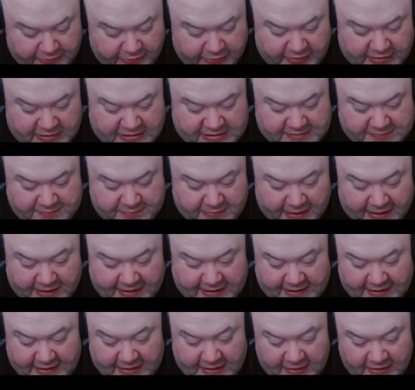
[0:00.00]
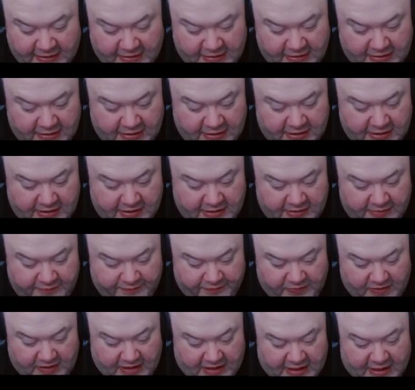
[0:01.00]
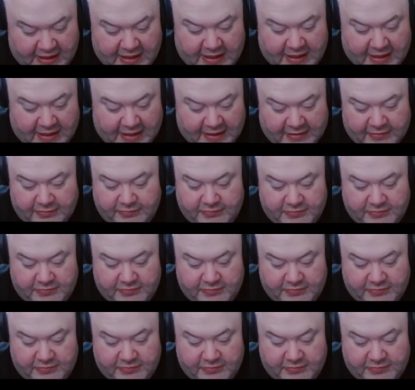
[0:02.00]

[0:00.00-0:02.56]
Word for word: or a spiky, uh,